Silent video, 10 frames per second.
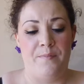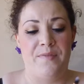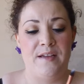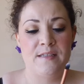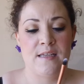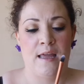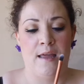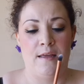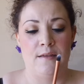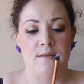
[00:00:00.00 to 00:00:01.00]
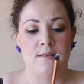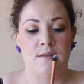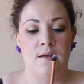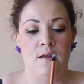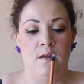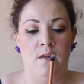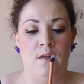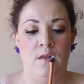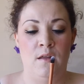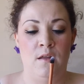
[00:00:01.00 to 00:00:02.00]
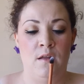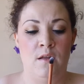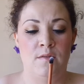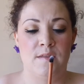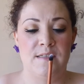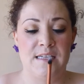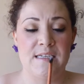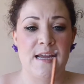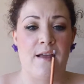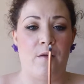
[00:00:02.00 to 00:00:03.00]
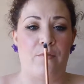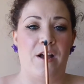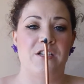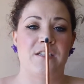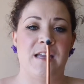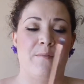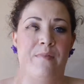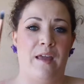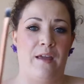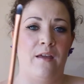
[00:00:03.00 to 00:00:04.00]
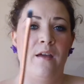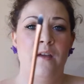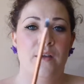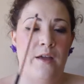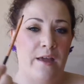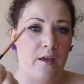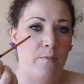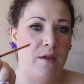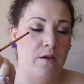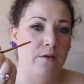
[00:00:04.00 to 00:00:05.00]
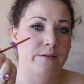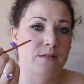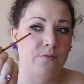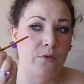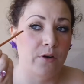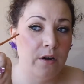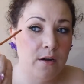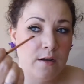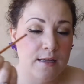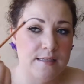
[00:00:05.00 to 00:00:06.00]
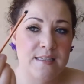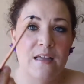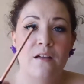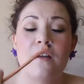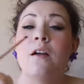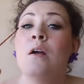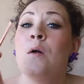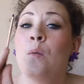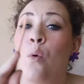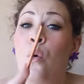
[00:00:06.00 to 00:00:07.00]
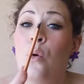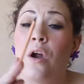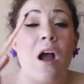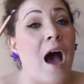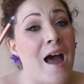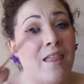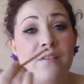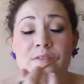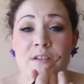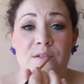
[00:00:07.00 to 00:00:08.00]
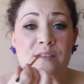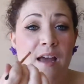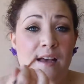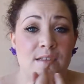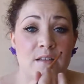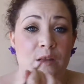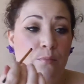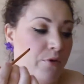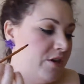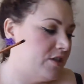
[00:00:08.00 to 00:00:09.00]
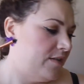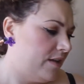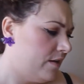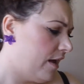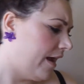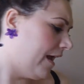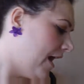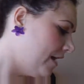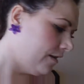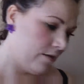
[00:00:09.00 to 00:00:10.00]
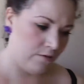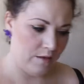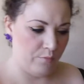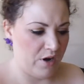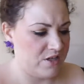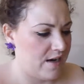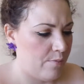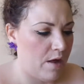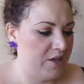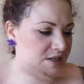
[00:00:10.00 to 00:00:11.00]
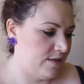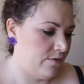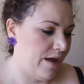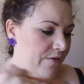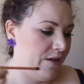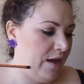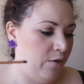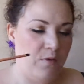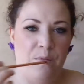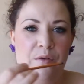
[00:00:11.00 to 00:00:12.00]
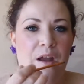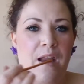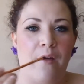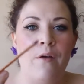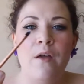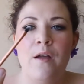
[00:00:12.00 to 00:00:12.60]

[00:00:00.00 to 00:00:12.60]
This is the detailer brush, same thing. It can be used for concealer, or I love to use it as a lip brush. And then I had another lip brush, and I apologize, I don't have it here with me right now.